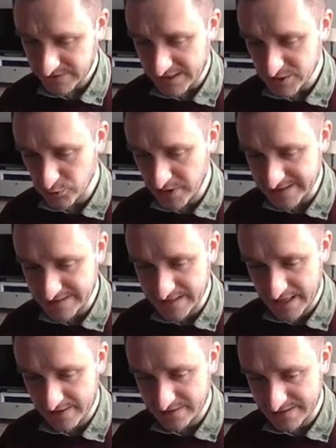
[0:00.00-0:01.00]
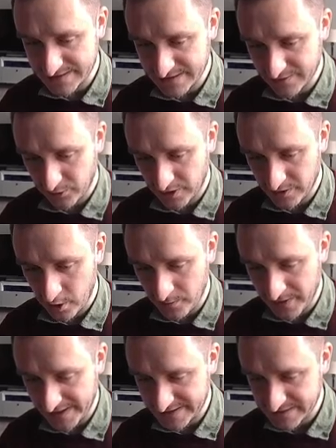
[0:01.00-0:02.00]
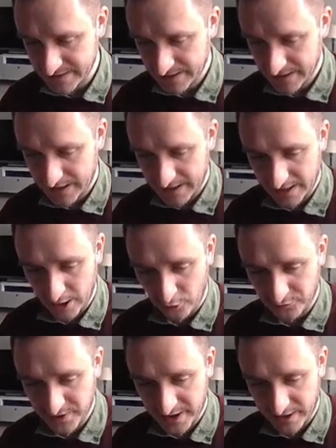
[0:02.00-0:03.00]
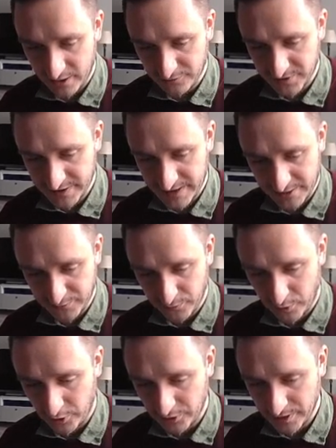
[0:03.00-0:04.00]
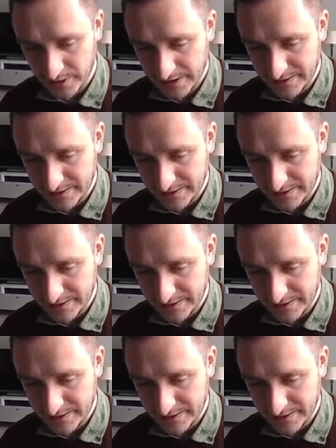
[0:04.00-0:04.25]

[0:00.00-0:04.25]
So that's the tokenomics of the network.